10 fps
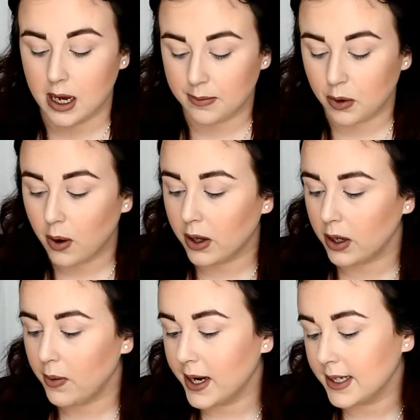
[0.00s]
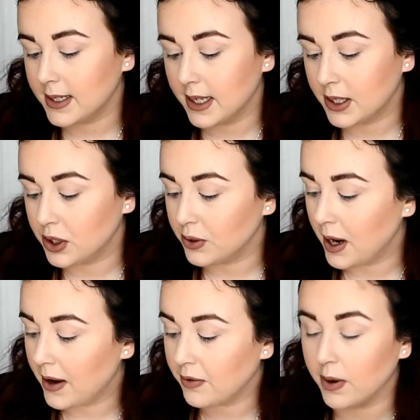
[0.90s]
Quality wise, they do
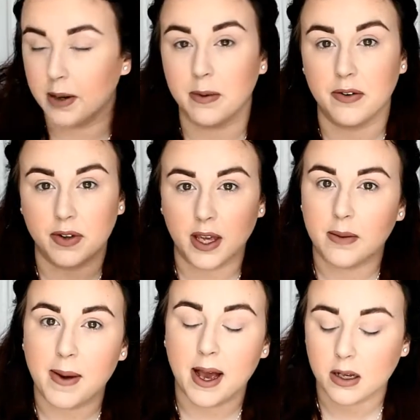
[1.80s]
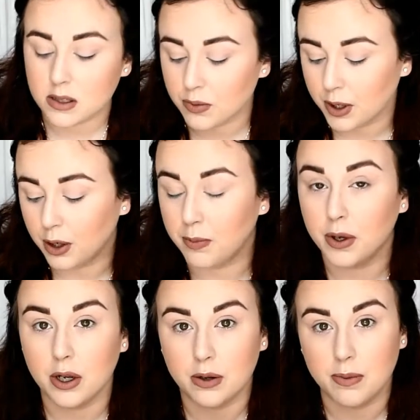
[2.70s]
have quite a bit of kickback, so when you
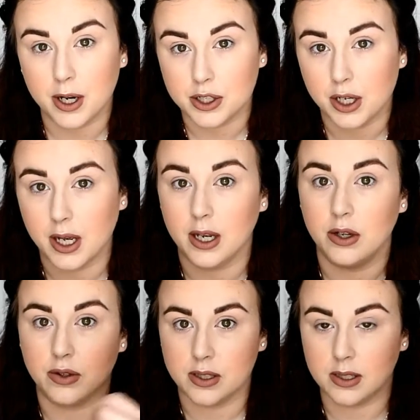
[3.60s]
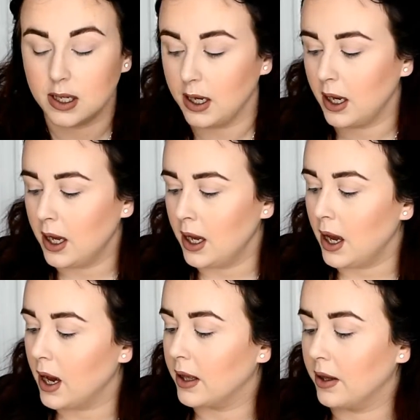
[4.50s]
put your brush in, you'll see,
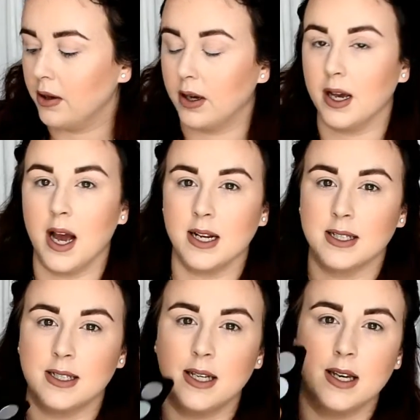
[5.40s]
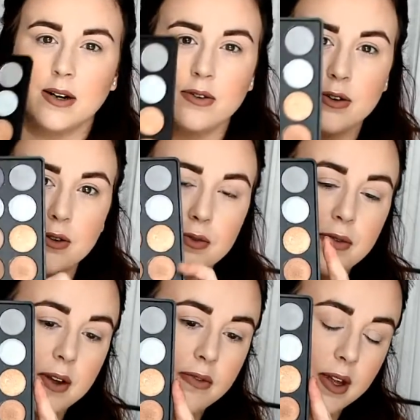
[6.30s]
you can kind of see, I don't know
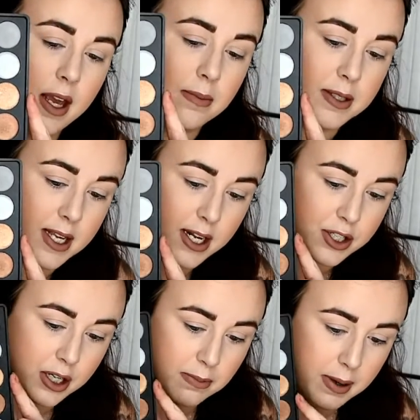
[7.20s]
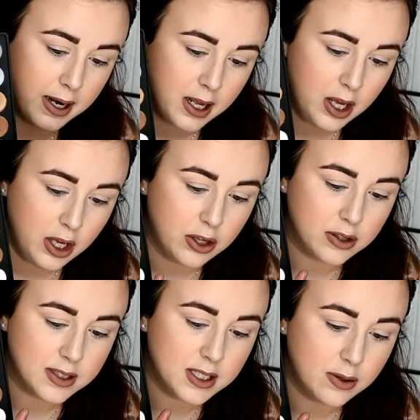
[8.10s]
if the camera's catching it, but you
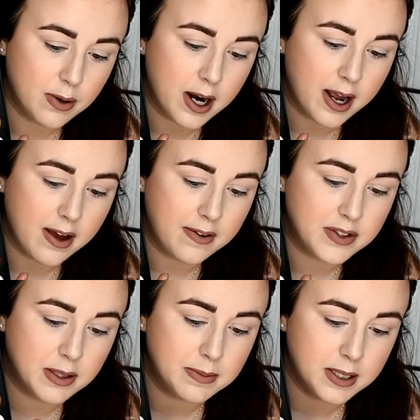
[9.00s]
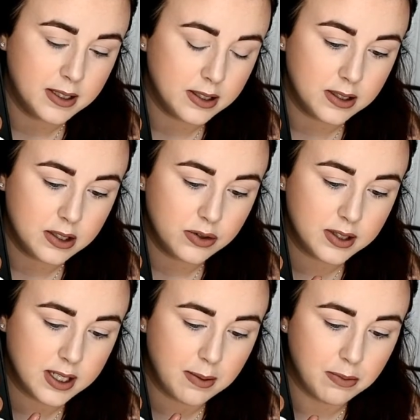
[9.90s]
can see where I have dipped into
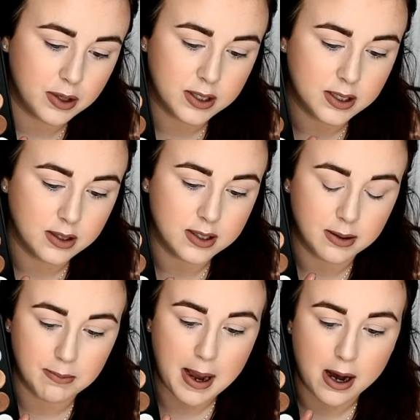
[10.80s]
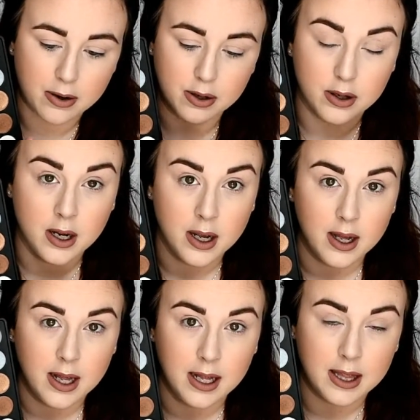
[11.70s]
some, there's still some powder
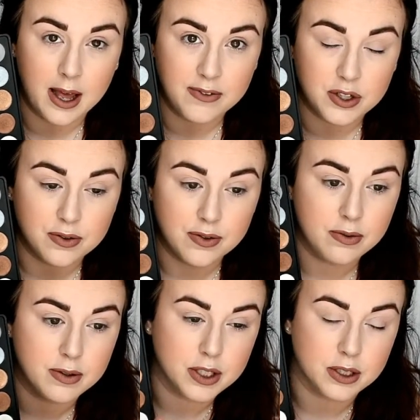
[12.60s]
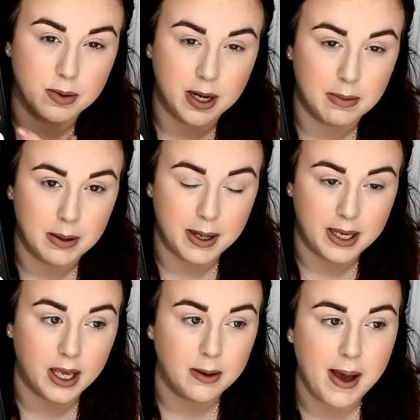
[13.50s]
left over, which is what I mean by
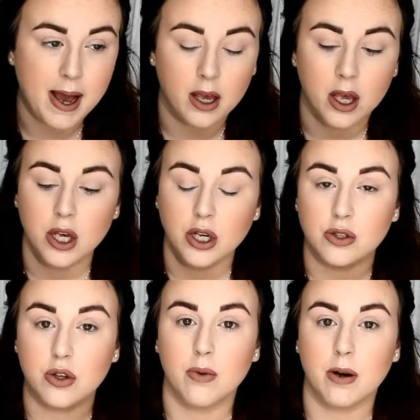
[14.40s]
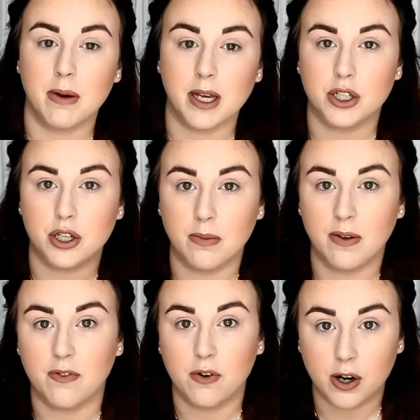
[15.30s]
kickback. So you want to make sure
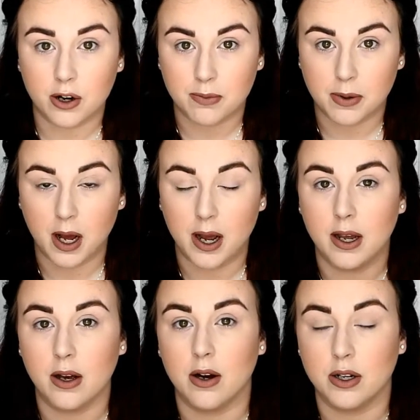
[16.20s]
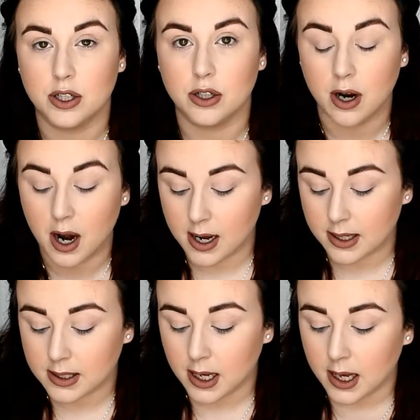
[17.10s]
before you're applying onto your
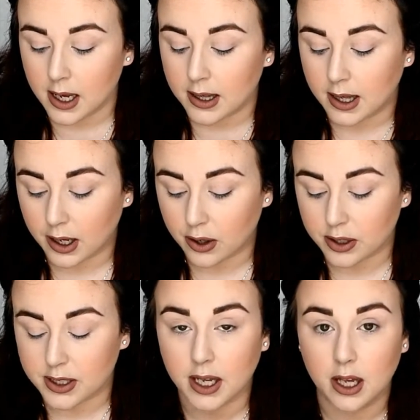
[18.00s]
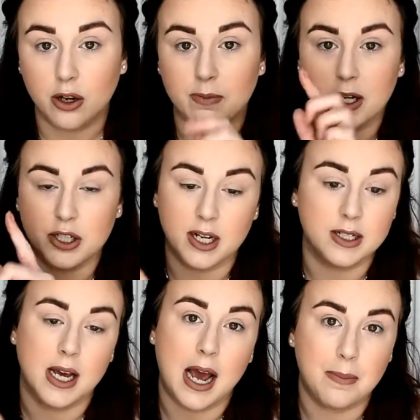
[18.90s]
eyes that you're taking your brush and
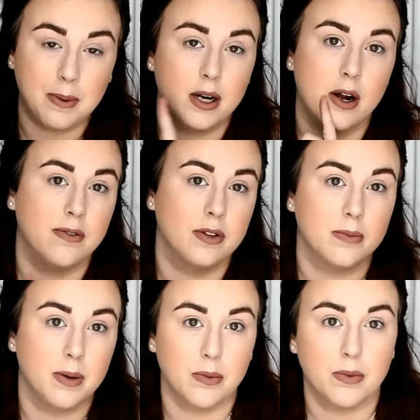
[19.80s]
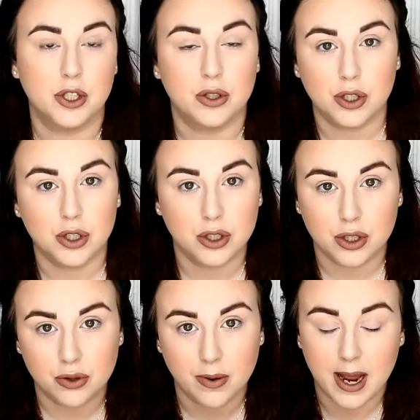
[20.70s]
tapping it off a little bit, which you should
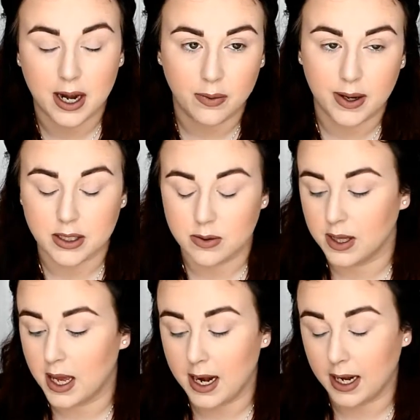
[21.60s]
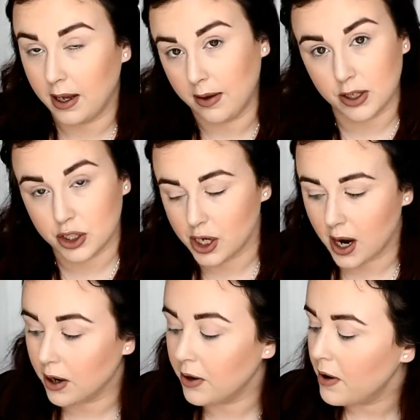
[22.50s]
do anyways with any
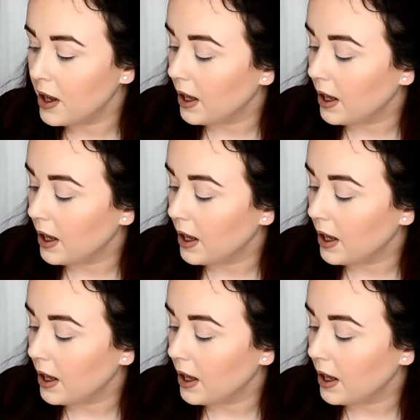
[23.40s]
shadow.